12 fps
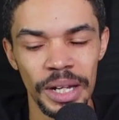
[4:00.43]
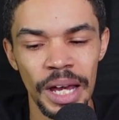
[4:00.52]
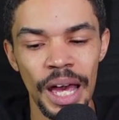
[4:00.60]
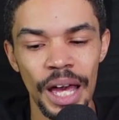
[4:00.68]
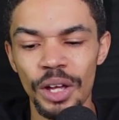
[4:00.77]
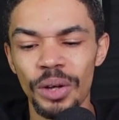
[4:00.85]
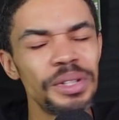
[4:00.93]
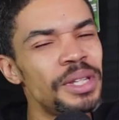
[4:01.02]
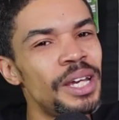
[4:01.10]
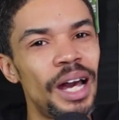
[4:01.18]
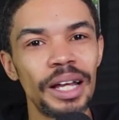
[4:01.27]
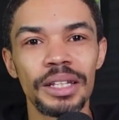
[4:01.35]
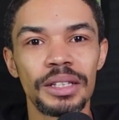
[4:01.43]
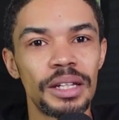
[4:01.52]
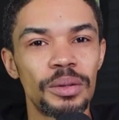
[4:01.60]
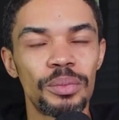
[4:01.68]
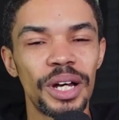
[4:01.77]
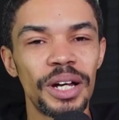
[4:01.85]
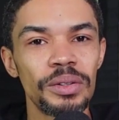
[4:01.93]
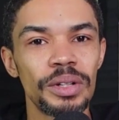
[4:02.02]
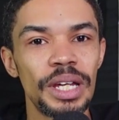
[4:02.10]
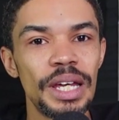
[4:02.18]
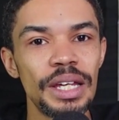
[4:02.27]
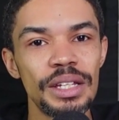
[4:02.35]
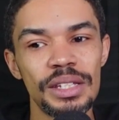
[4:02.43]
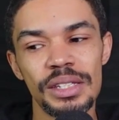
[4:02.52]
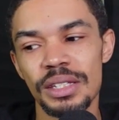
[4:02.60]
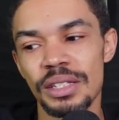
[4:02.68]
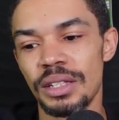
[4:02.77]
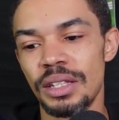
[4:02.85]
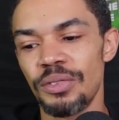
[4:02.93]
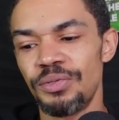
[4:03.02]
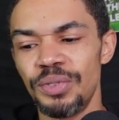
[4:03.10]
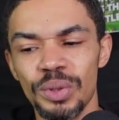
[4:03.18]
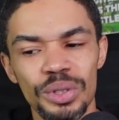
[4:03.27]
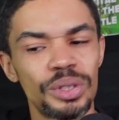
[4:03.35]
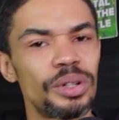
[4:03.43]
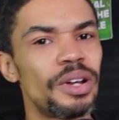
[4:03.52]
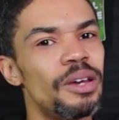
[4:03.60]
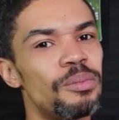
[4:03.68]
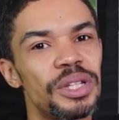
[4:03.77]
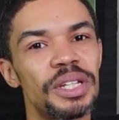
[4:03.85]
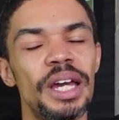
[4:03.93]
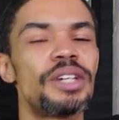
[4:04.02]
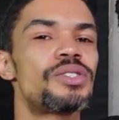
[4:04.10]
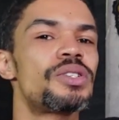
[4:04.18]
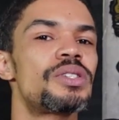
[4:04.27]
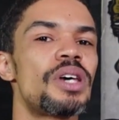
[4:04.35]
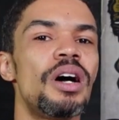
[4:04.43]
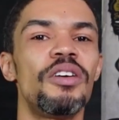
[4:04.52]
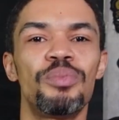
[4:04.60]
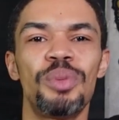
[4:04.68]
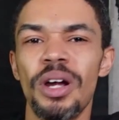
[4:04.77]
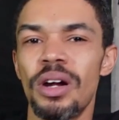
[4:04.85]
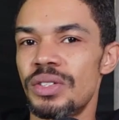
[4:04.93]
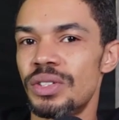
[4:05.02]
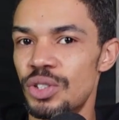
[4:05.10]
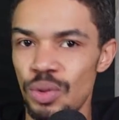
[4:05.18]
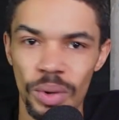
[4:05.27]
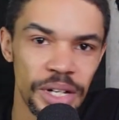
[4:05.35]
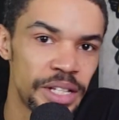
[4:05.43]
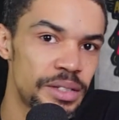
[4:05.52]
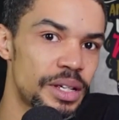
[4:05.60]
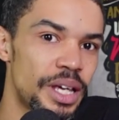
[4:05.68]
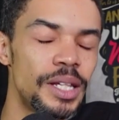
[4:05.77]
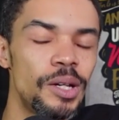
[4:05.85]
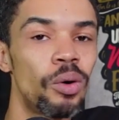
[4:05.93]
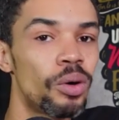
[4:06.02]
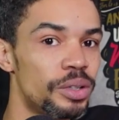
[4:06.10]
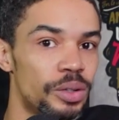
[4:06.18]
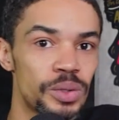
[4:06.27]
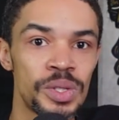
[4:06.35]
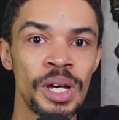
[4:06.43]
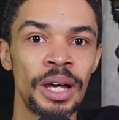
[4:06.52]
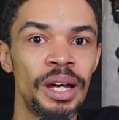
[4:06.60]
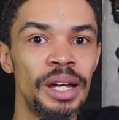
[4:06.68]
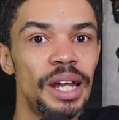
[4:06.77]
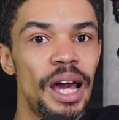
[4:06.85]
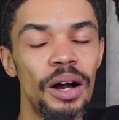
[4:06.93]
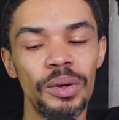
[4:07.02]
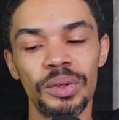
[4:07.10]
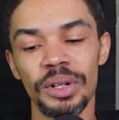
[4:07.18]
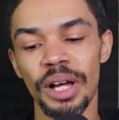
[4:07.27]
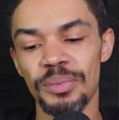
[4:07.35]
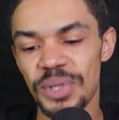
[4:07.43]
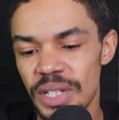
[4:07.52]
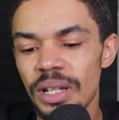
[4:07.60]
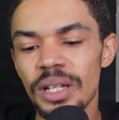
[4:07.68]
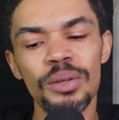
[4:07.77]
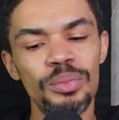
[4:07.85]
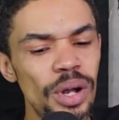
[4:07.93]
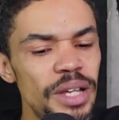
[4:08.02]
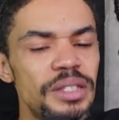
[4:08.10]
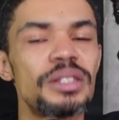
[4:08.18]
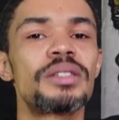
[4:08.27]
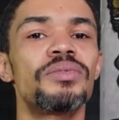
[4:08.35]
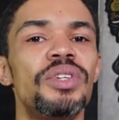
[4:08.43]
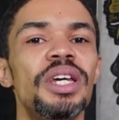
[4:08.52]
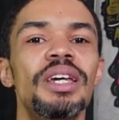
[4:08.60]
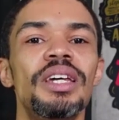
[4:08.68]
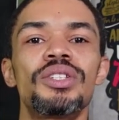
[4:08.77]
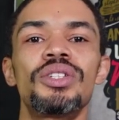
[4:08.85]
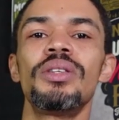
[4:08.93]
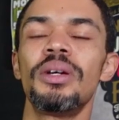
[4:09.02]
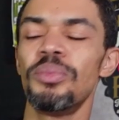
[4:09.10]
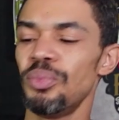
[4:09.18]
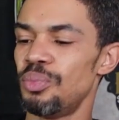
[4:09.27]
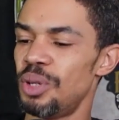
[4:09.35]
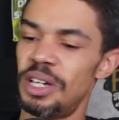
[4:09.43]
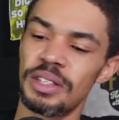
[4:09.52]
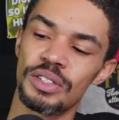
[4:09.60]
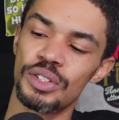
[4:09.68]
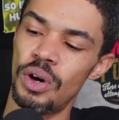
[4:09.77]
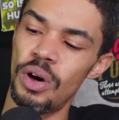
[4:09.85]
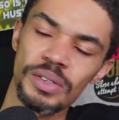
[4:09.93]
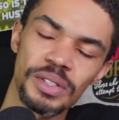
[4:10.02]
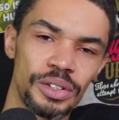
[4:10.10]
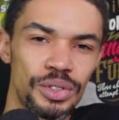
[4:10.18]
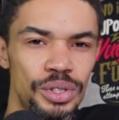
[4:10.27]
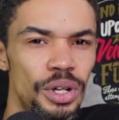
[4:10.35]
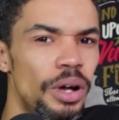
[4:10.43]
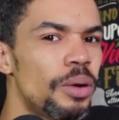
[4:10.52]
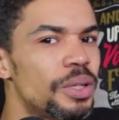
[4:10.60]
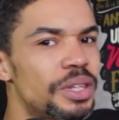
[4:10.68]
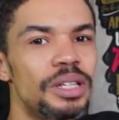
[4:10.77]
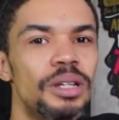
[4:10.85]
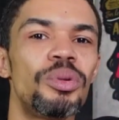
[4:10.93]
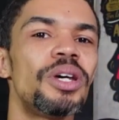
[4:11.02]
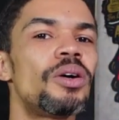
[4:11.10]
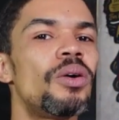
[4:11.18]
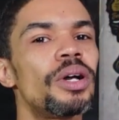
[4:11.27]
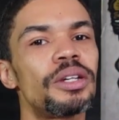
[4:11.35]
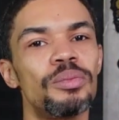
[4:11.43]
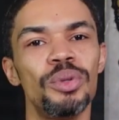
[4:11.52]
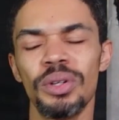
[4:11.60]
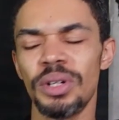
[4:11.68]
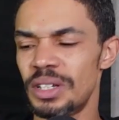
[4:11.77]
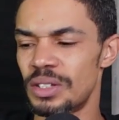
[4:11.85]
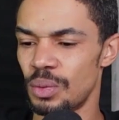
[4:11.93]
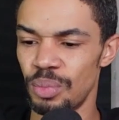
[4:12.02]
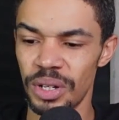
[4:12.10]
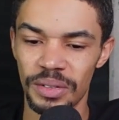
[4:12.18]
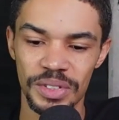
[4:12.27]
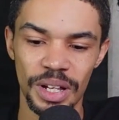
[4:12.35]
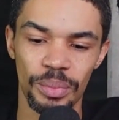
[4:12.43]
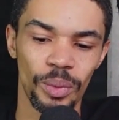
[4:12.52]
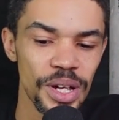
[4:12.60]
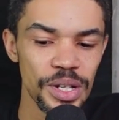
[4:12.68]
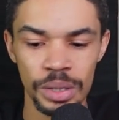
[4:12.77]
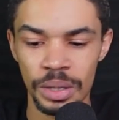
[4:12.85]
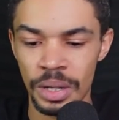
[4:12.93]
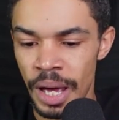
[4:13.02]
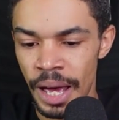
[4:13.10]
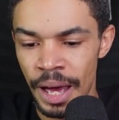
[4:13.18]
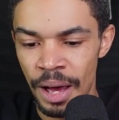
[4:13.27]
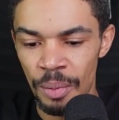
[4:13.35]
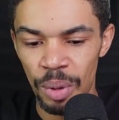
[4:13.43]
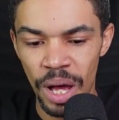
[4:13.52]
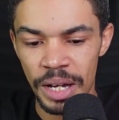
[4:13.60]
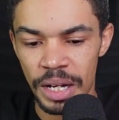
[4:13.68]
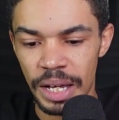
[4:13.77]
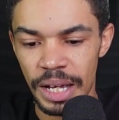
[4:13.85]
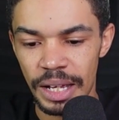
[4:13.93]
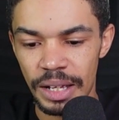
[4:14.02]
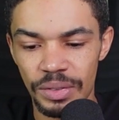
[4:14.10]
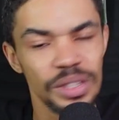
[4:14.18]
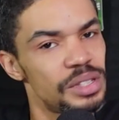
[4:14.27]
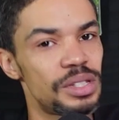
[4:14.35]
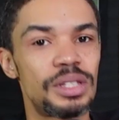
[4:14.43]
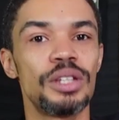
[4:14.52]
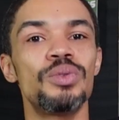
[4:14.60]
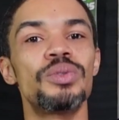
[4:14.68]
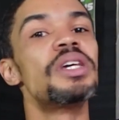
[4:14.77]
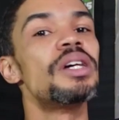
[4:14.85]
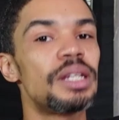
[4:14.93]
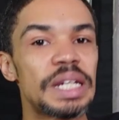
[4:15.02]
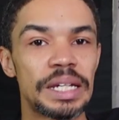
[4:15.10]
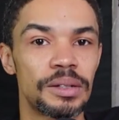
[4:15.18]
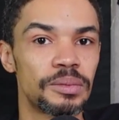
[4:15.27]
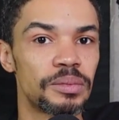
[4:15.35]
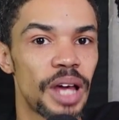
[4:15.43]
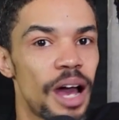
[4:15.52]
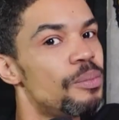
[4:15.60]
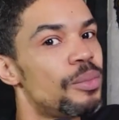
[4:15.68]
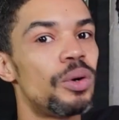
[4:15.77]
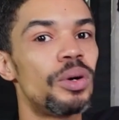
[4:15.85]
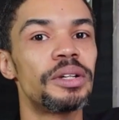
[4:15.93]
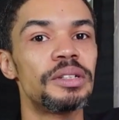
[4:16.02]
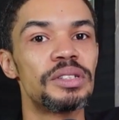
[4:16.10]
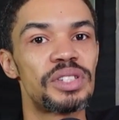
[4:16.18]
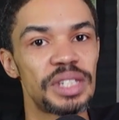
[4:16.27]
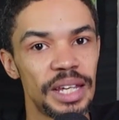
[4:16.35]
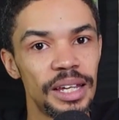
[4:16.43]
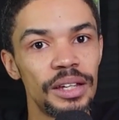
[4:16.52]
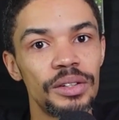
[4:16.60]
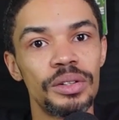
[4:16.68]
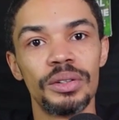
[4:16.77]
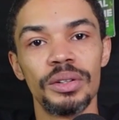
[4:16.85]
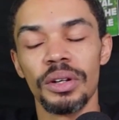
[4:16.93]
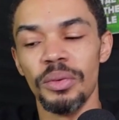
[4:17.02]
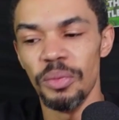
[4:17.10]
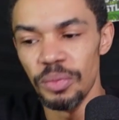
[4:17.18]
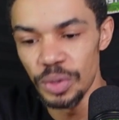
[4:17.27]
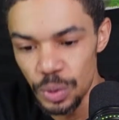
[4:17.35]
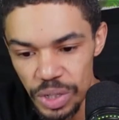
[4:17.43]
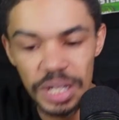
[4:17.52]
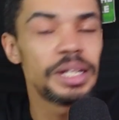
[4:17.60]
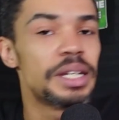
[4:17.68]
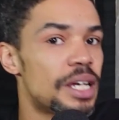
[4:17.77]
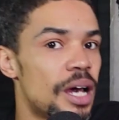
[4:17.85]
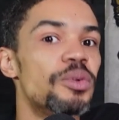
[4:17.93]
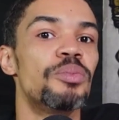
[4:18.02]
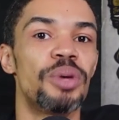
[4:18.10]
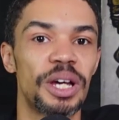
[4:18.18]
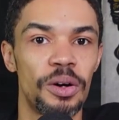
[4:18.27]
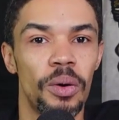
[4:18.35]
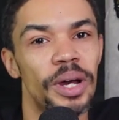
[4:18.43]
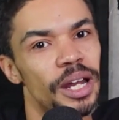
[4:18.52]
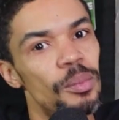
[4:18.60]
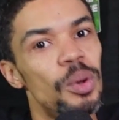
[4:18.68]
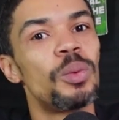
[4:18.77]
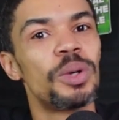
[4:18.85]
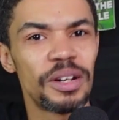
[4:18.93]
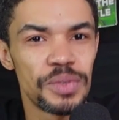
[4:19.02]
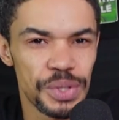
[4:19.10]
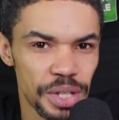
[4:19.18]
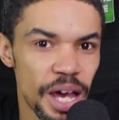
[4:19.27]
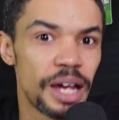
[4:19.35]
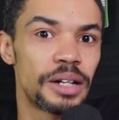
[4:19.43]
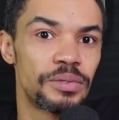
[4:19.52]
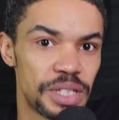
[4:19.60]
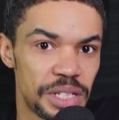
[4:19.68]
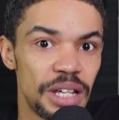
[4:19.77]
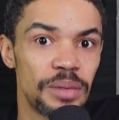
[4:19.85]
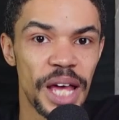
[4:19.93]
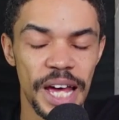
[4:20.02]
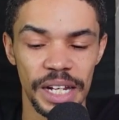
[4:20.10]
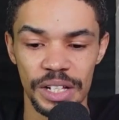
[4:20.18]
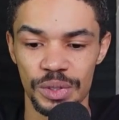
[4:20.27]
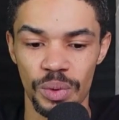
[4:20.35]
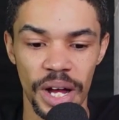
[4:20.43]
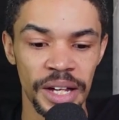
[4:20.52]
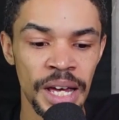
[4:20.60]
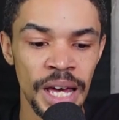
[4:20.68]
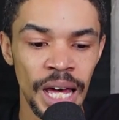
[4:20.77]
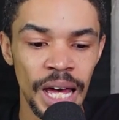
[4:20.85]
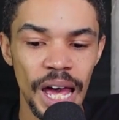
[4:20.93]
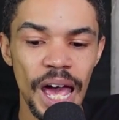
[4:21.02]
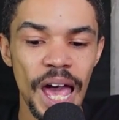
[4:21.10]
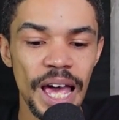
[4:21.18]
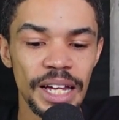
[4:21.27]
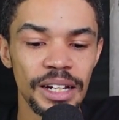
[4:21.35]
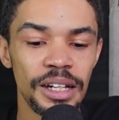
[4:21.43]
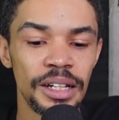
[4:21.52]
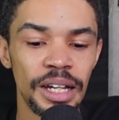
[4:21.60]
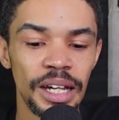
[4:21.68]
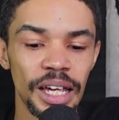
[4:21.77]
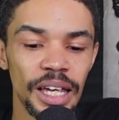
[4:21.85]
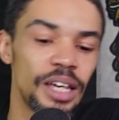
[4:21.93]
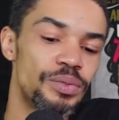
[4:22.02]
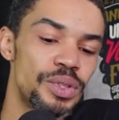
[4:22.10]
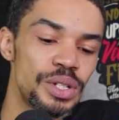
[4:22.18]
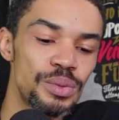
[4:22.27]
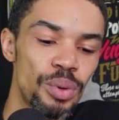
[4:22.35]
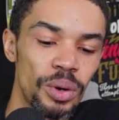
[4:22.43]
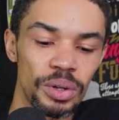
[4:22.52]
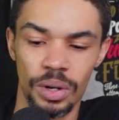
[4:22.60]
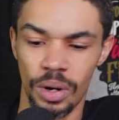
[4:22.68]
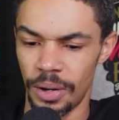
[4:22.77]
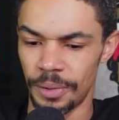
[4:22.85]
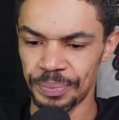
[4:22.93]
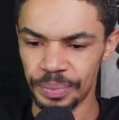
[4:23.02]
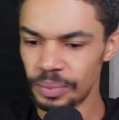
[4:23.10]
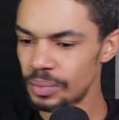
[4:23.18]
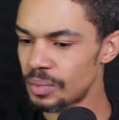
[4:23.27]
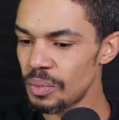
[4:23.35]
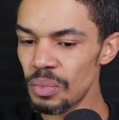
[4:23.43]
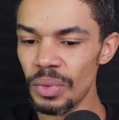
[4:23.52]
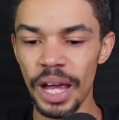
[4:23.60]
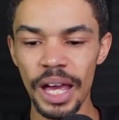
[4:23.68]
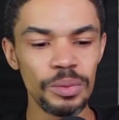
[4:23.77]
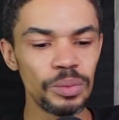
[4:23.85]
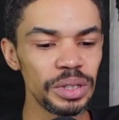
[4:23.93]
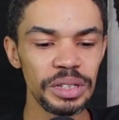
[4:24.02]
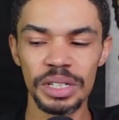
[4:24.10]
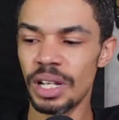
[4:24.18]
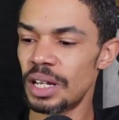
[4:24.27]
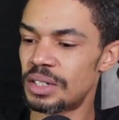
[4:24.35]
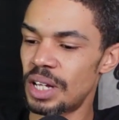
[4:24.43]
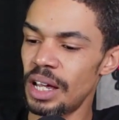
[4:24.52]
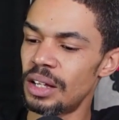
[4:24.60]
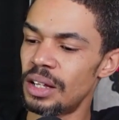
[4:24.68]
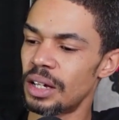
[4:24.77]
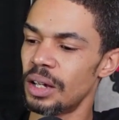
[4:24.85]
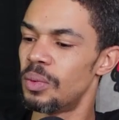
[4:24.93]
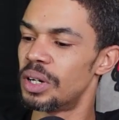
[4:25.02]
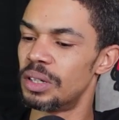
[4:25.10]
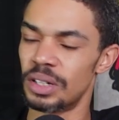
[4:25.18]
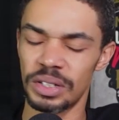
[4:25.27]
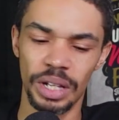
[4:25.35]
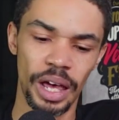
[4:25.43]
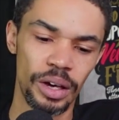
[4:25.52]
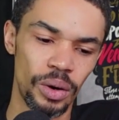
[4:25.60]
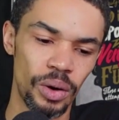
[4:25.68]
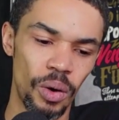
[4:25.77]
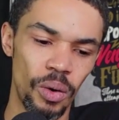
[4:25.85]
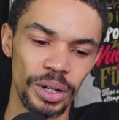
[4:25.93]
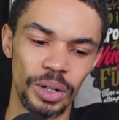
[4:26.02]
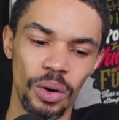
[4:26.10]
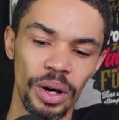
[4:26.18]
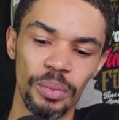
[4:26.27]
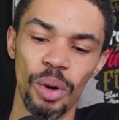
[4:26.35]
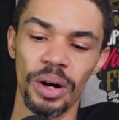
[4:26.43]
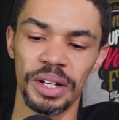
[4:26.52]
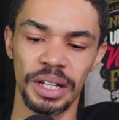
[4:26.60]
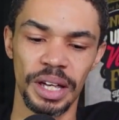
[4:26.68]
The only thing I can think about is the future implications of BRC20s and the ordinals. Now, I'm still in the process of digging into them because it's causing a stir within the Bitcoin community. It's a bit of separation, but this is the utility. I'm on seeing utility come to Bitcoin. I'm on whatever side of the team that is, right? And if this protocol and we'll, let's take a look at what it looks like on CoinMarketCap.